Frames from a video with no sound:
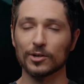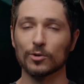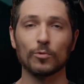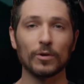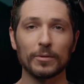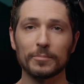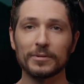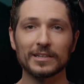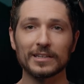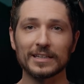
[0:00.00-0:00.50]

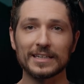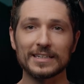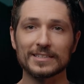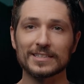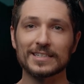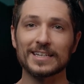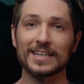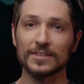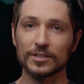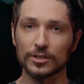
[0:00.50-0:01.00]
equipment
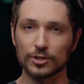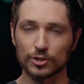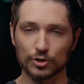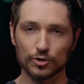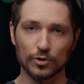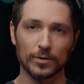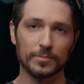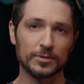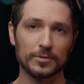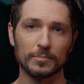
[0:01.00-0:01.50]
links in the
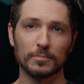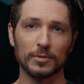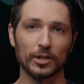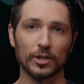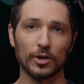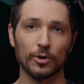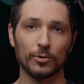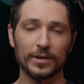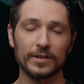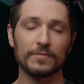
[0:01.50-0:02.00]
description below.